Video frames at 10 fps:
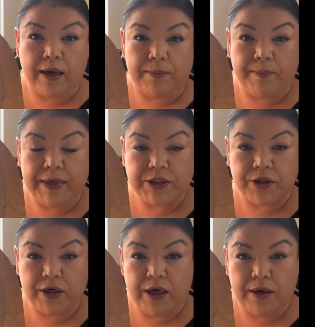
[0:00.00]

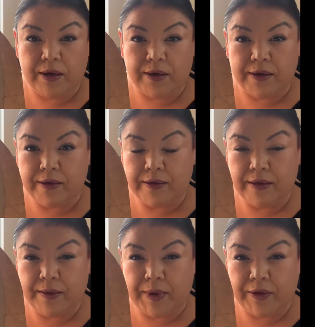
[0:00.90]
measure
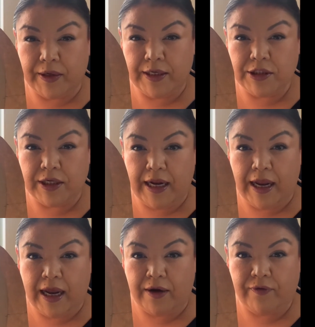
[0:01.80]
about 1.5
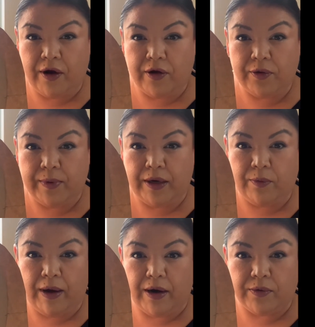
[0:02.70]
inches all the way
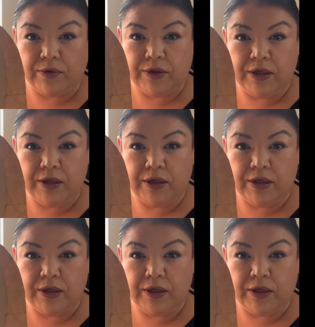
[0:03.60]
around.